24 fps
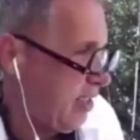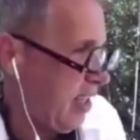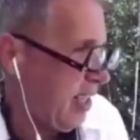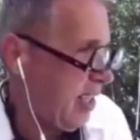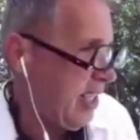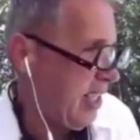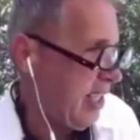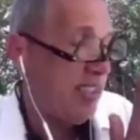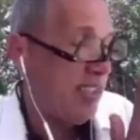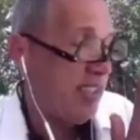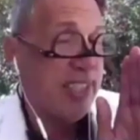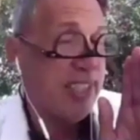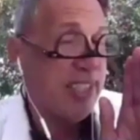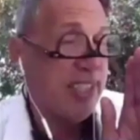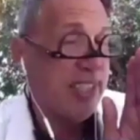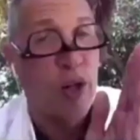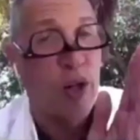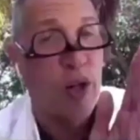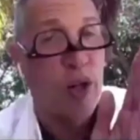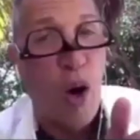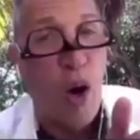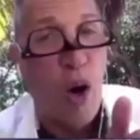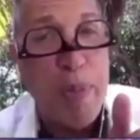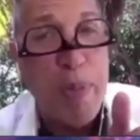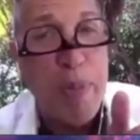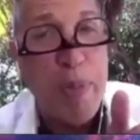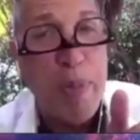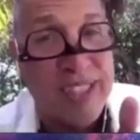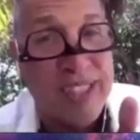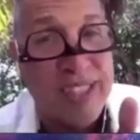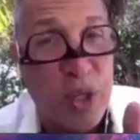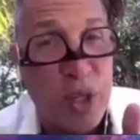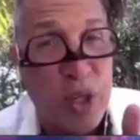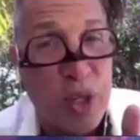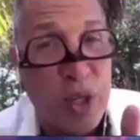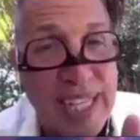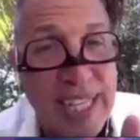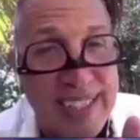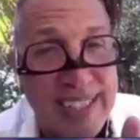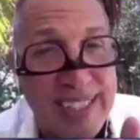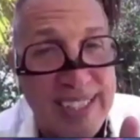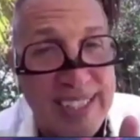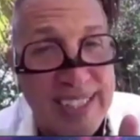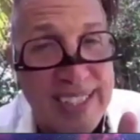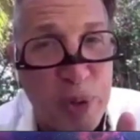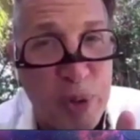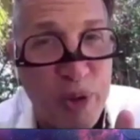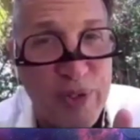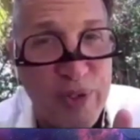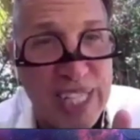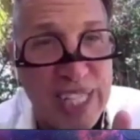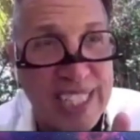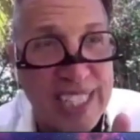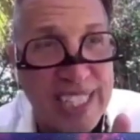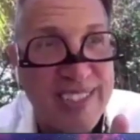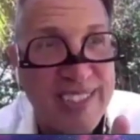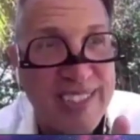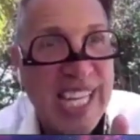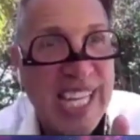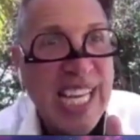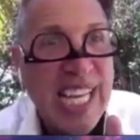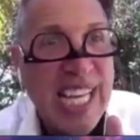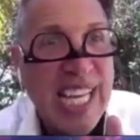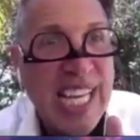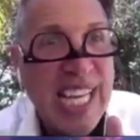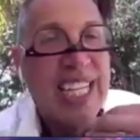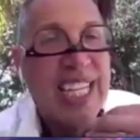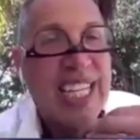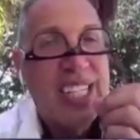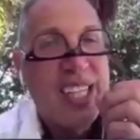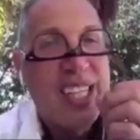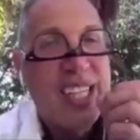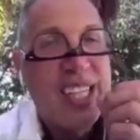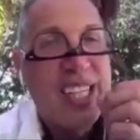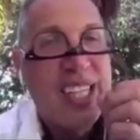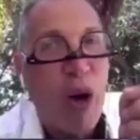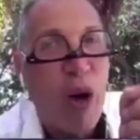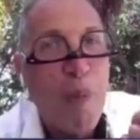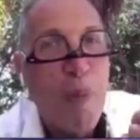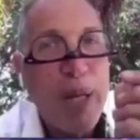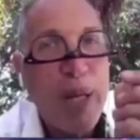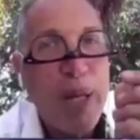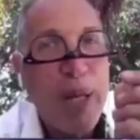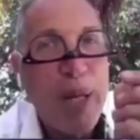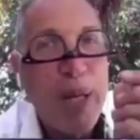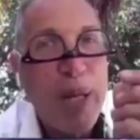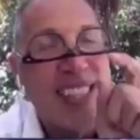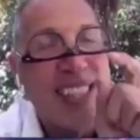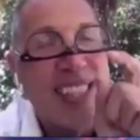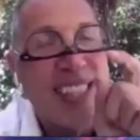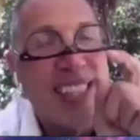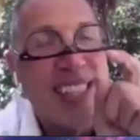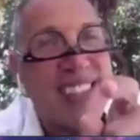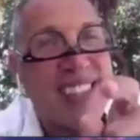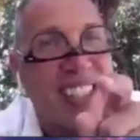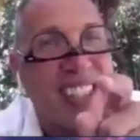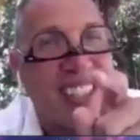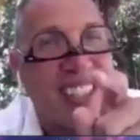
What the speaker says: is this. Colombia is a great example of this. Colombia has a